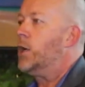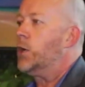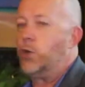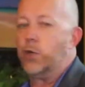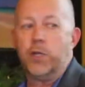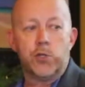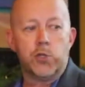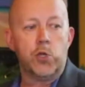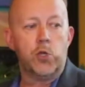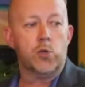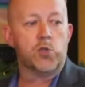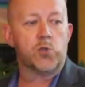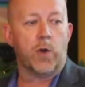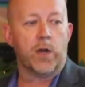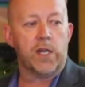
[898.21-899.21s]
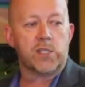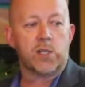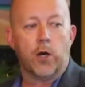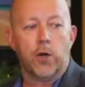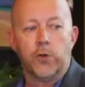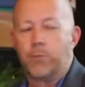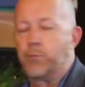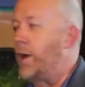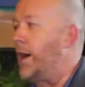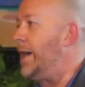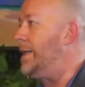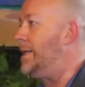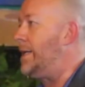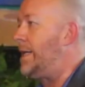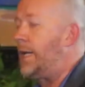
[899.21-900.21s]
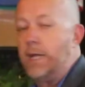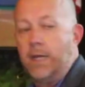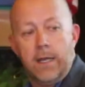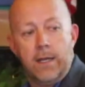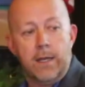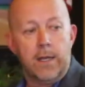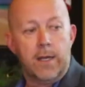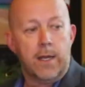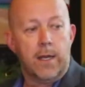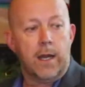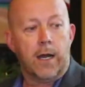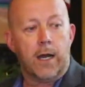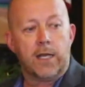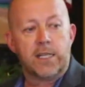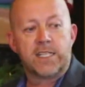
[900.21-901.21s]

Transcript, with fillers: you need to use what is called the Brian Dean uh,